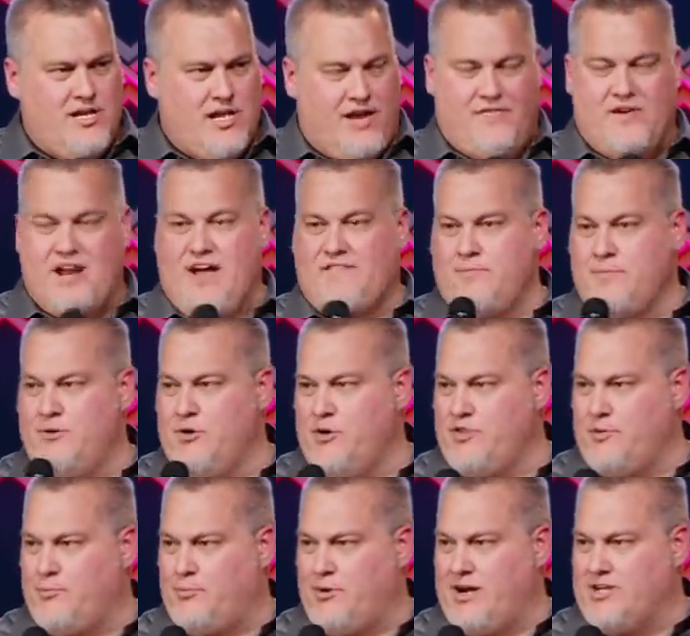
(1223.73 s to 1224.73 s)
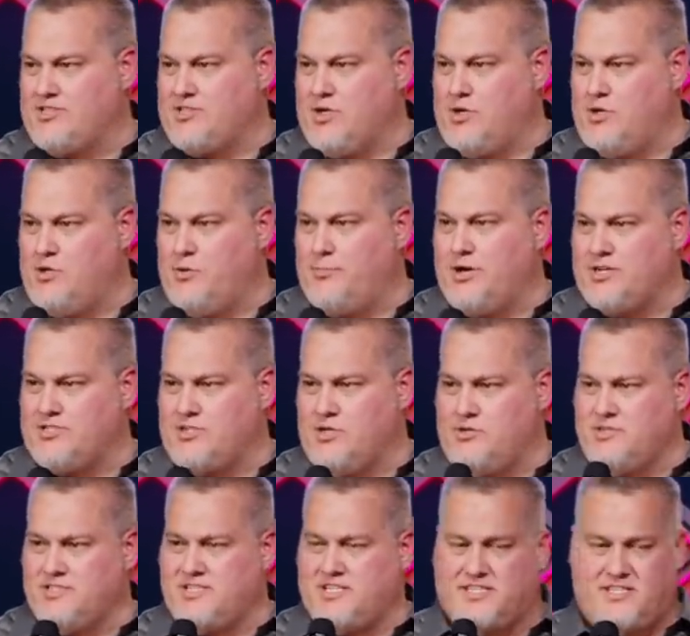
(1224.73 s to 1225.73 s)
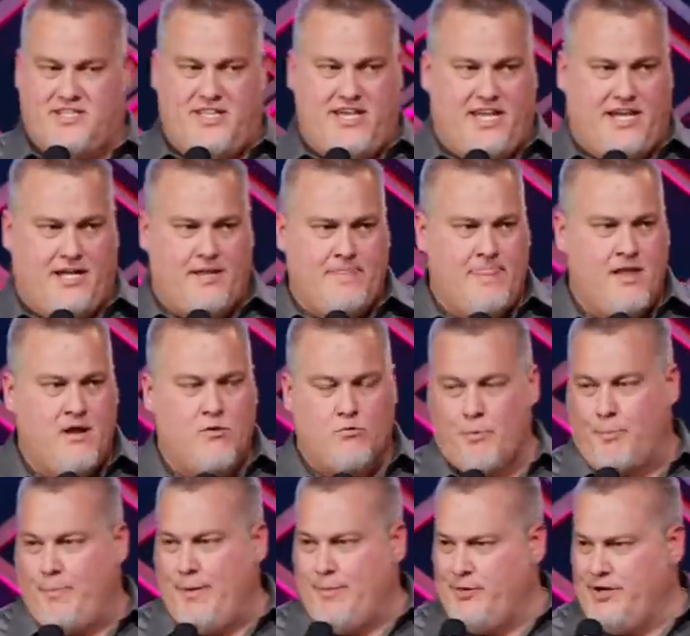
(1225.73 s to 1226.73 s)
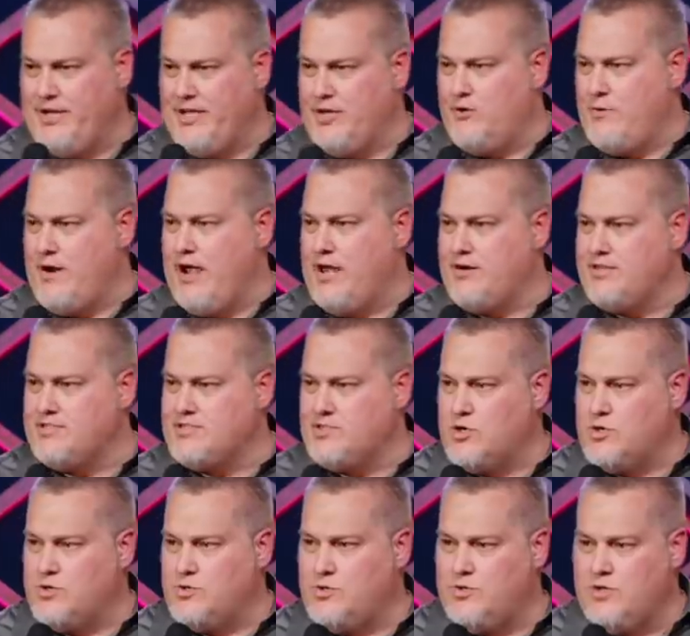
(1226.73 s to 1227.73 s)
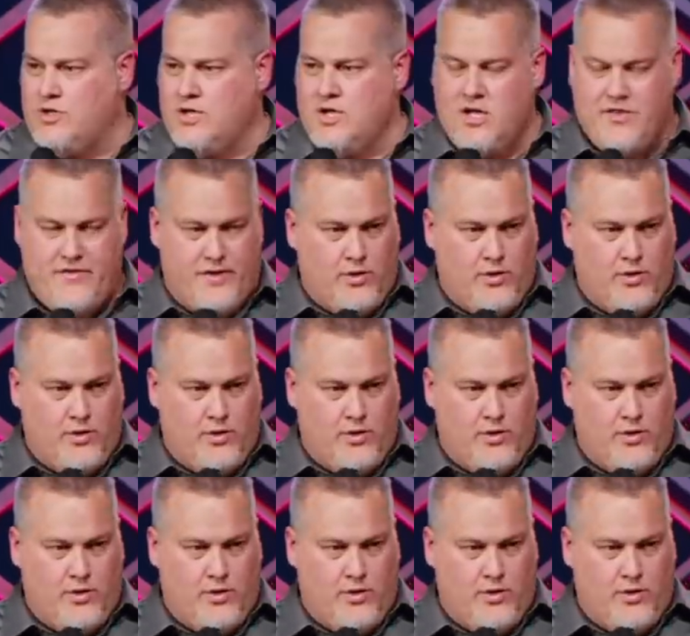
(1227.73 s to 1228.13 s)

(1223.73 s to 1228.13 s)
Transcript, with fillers: Now, if you're not familiar with a prayer circle, a prayer circle is this thing where people get around in a circle,